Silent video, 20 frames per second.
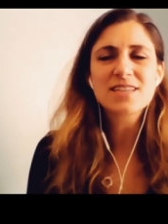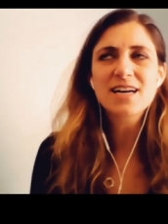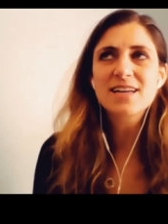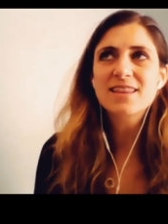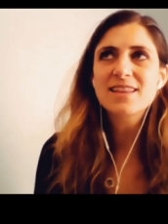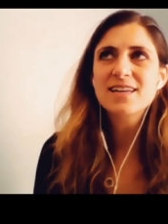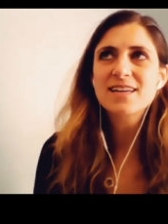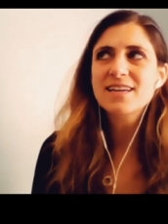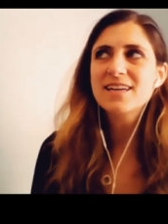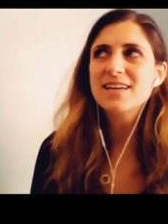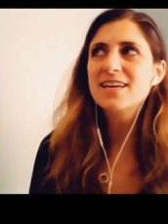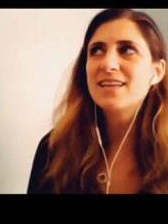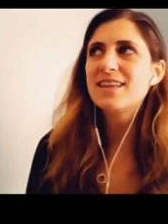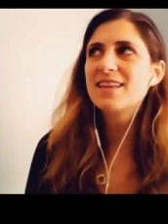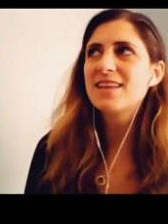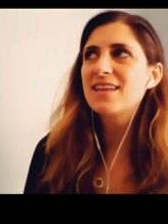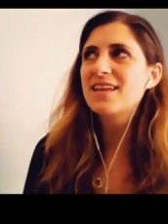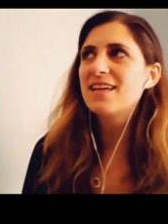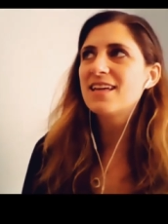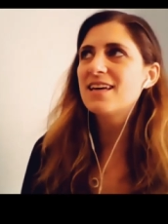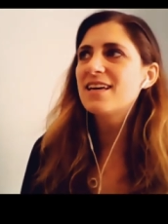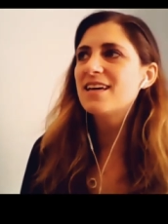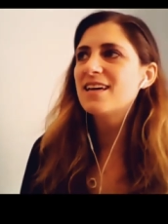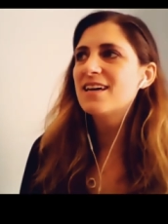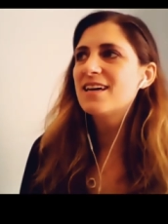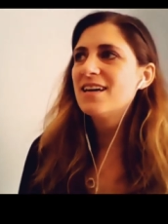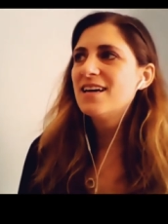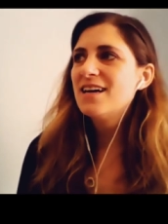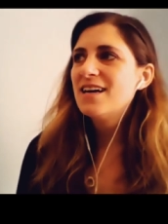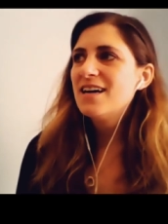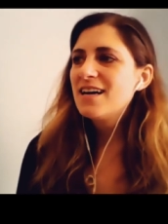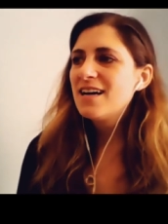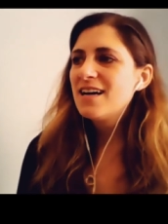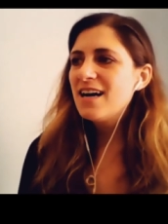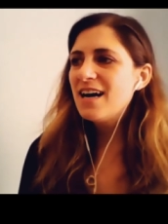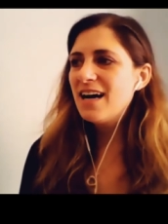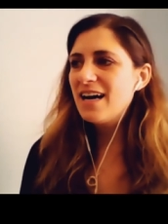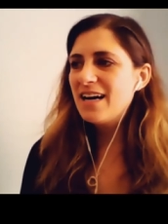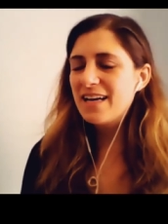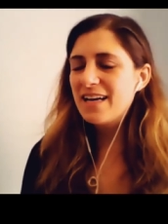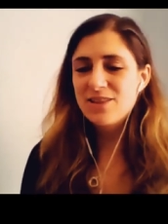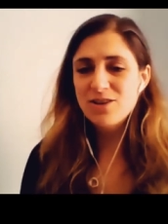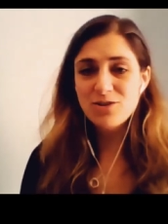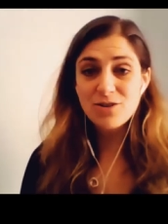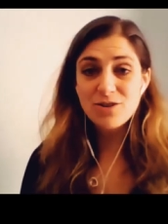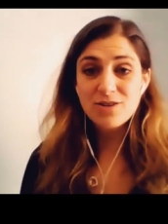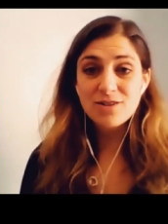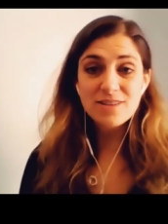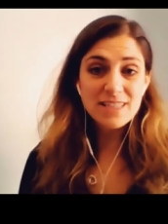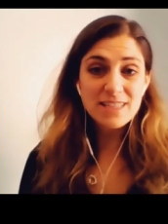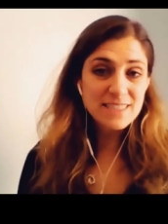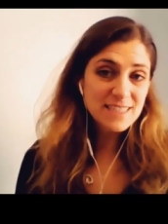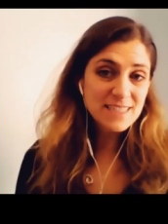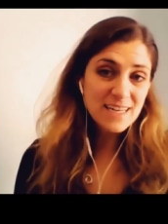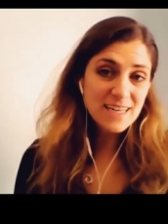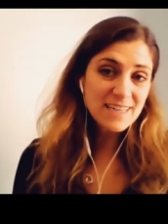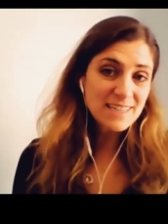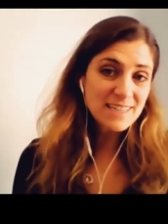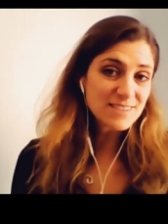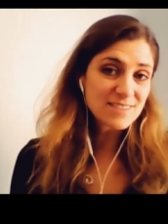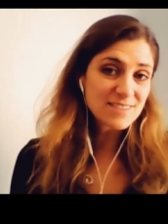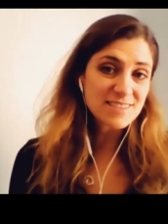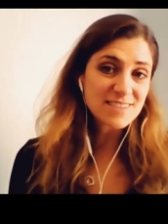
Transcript: I think in the early days,